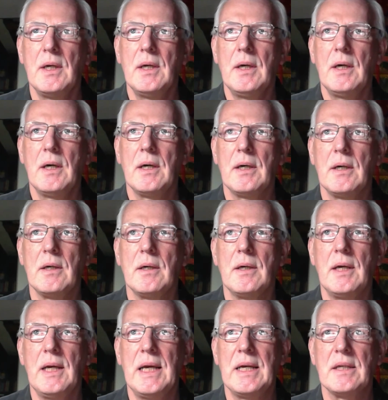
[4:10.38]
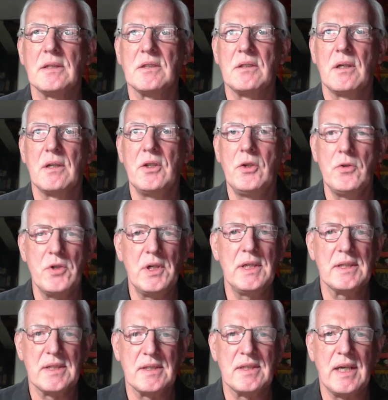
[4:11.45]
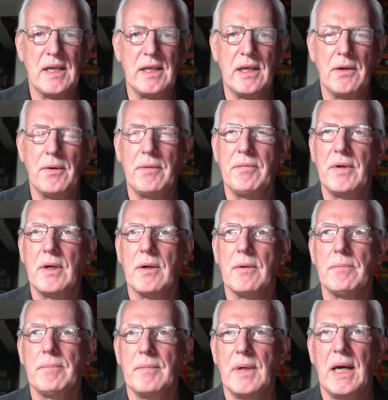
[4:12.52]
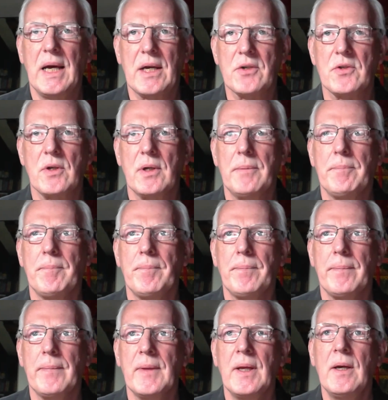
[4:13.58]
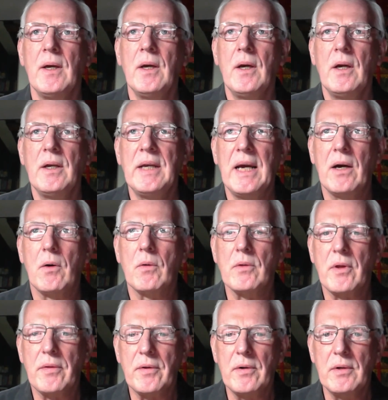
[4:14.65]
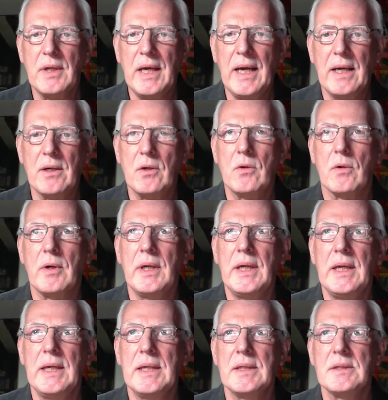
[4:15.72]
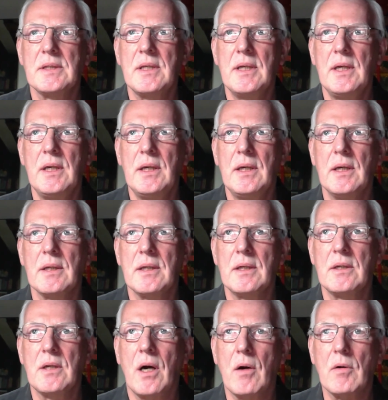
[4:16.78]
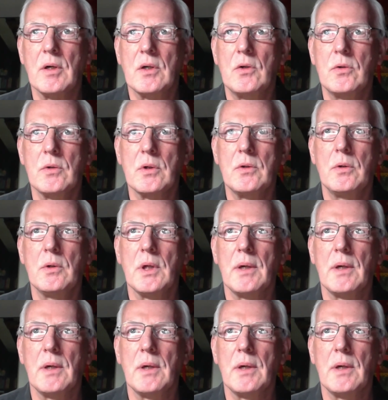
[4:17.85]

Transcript: usually as a secondary figure, actually. Now, the third category is the Tara Kurukulla.